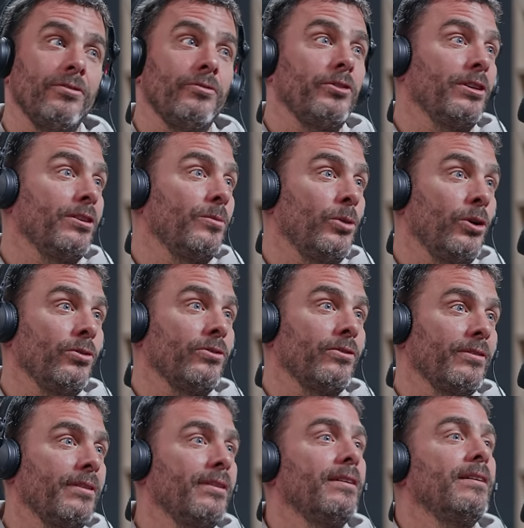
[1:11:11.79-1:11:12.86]
you fear the
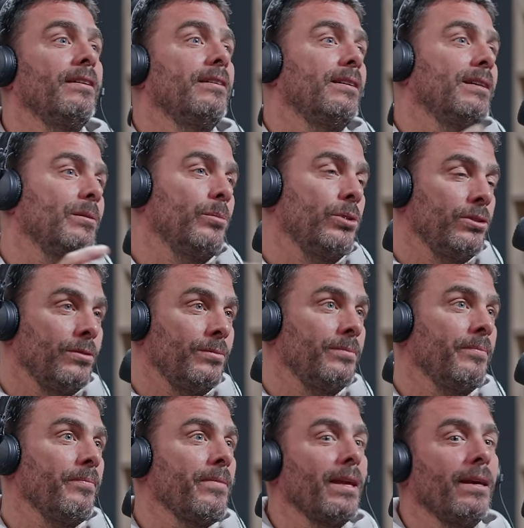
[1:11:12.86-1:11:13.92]
most,
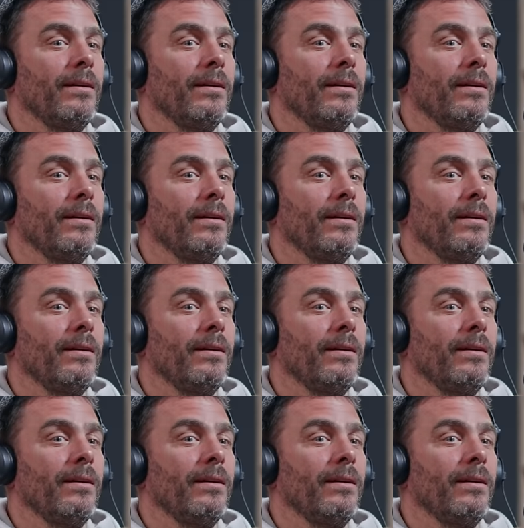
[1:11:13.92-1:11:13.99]
boom.